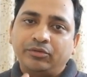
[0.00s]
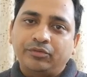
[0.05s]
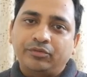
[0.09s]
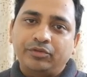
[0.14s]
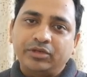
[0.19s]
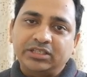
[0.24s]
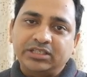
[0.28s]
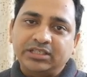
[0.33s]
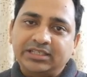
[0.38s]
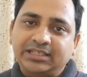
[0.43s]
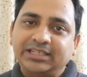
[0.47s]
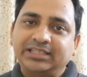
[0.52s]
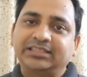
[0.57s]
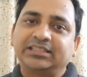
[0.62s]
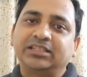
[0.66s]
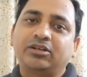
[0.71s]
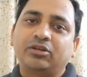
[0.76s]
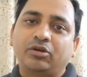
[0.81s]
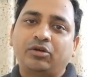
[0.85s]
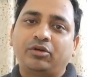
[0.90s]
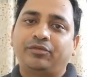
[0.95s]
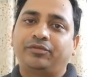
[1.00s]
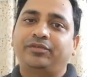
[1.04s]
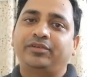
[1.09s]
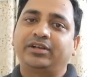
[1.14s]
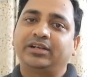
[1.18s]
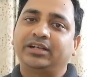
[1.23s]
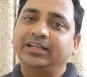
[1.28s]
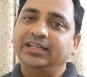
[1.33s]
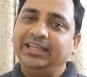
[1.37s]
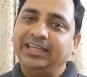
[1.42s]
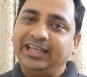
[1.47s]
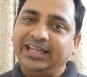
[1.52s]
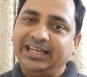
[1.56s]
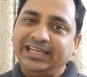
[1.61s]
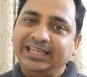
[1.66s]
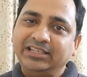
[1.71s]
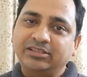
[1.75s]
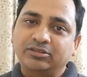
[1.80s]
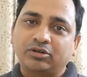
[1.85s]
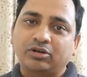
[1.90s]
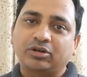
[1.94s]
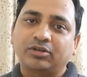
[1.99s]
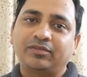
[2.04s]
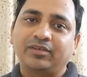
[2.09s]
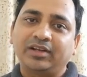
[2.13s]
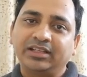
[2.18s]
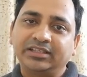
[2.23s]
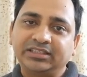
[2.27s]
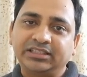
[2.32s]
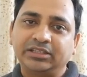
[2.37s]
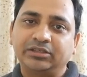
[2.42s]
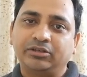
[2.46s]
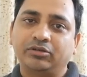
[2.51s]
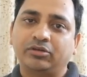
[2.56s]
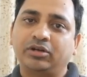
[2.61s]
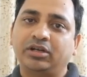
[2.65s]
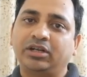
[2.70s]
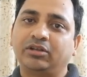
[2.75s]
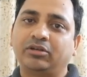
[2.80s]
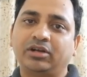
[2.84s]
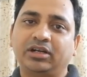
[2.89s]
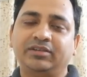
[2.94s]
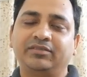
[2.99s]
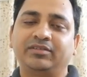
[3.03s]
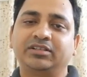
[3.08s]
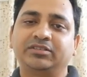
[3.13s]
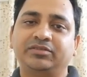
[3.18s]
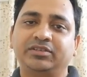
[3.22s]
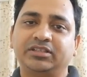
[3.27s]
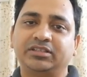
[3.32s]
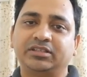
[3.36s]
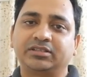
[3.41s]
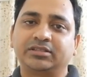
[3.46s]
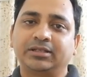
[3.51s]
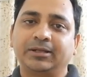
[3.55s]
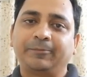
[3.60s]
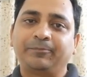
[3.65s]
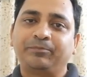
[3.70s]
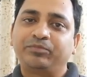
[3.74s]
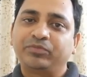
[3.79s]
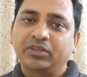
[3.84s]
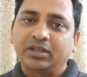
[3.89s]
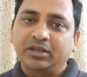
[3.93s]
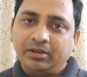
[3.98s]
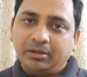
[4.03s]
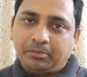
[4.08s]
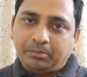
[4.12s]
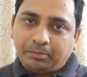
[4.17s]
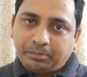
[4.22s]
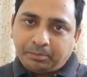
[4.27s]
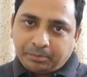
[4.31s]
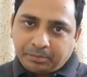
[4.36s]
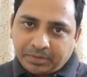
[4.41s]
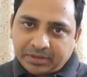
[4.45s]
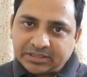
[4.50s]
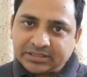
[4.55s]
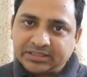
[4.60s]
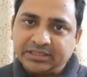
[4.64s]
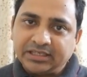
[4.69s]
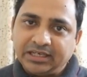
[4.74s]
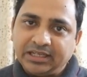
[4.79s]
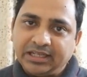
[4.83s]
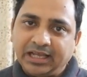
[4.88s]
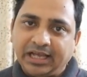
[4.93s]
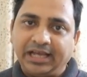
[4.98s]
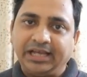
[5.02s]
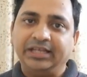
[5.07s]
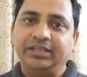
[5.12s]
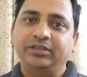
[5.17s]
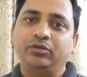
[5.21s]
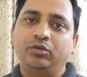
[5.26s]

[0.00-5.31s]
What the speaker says: which doesn't offer any sort of security or advanced features. Personally, I